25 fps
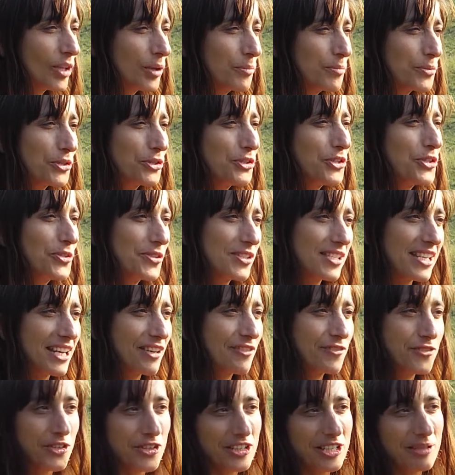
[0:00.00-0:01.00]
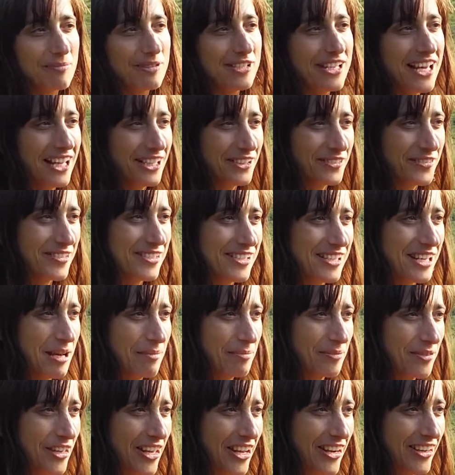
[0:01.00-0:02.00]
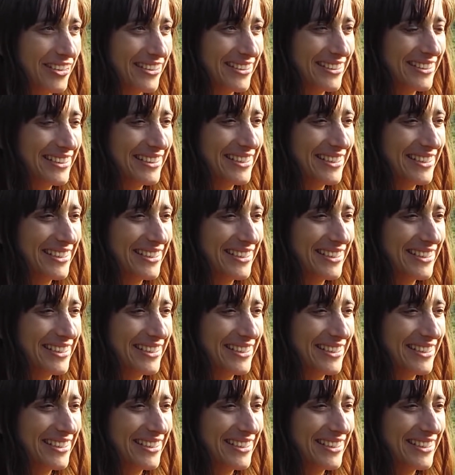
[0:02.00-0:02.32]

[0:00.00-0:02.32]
producing for themselves up there.